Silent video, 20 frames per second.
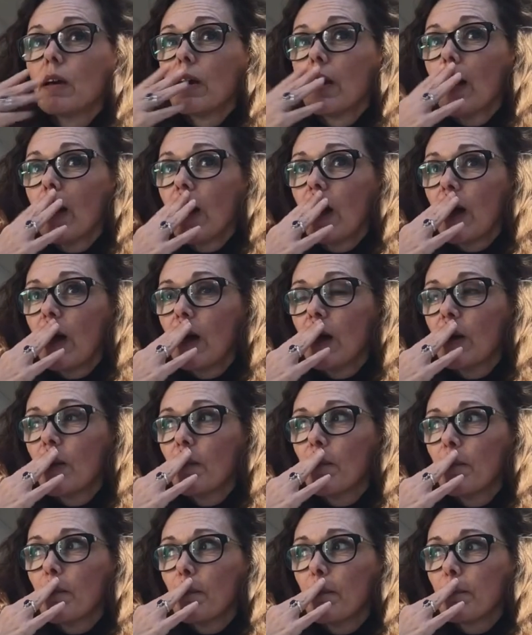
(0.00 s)

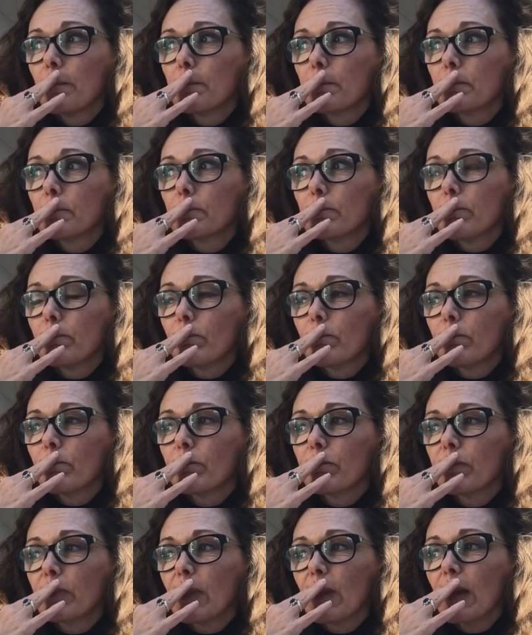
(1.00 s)
um,
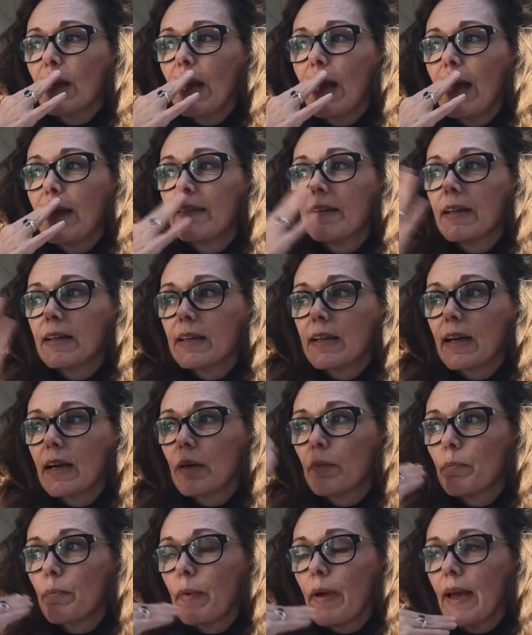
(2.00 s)
and then
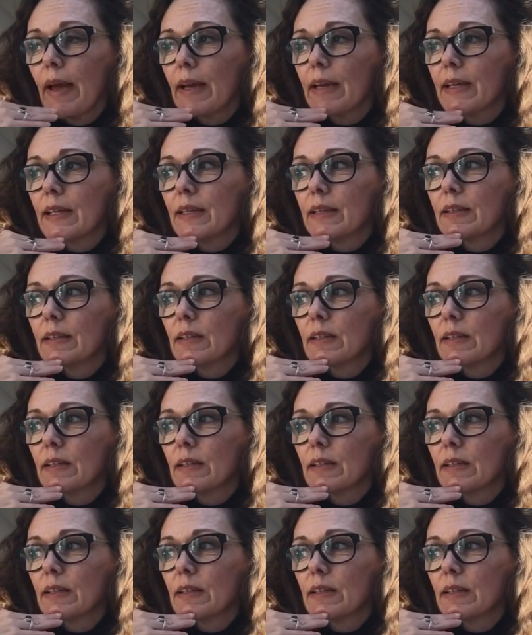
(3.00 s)
got back